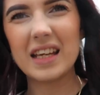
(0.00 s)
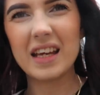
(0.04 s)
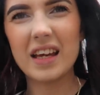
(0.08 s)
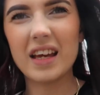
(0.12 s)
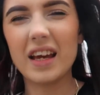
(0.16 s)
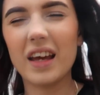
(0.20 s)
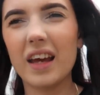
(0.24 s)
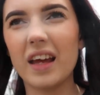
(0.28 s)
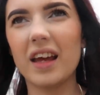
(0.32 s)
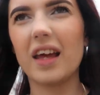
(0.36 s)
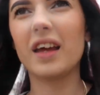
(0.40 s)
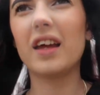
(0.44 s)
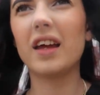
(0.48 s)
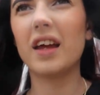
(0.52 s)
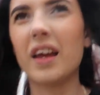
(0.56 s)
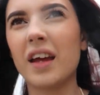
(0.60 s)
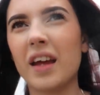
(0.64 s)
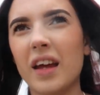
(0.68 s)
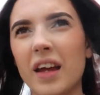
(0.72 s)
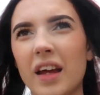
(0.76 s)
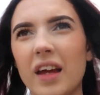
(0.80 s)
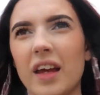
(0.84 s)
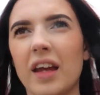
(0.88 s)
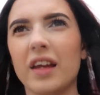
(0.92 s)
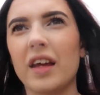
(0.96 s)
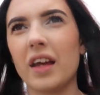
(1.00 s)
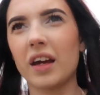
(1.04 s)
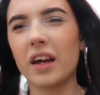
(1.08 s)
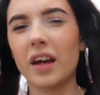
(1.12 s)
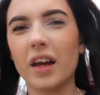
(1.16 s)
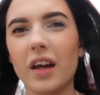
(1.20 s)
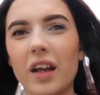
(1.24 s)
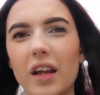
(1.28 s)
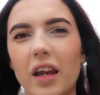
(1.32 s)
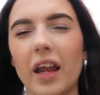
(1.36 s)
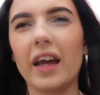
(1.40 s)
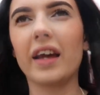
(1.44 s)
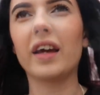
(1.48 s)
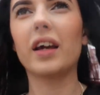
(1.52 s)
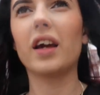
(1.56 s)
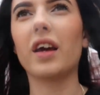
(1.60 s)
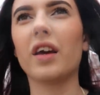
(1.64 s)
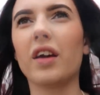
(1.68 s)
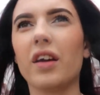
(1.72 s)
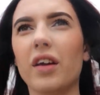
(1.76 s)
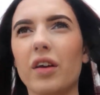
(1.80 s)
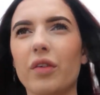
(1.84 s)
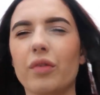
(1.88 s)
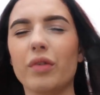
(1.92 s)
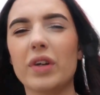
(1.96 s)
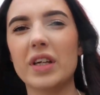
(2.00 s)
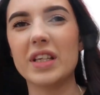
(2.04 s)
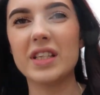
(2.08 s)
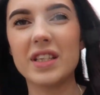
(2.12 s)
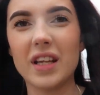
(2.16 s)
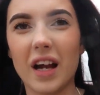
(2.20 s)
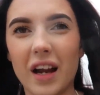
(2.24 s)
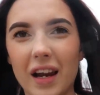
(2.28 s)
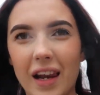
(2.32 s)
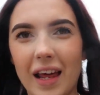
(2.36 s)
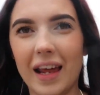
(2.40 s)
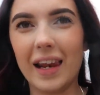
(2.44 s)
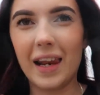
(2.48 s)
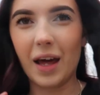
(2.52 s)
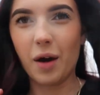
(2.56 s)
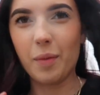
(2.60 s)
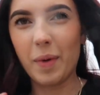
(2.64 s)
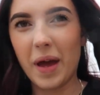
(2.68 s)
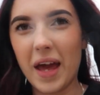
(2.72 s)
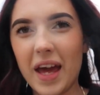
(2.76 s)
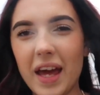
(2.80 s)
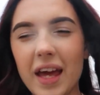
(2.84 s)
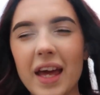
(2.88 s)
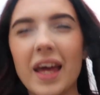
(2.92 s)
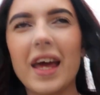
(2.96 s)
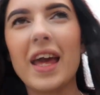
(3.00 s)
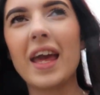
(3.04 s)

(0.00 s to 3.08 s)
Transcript: to like restyle it a little bit.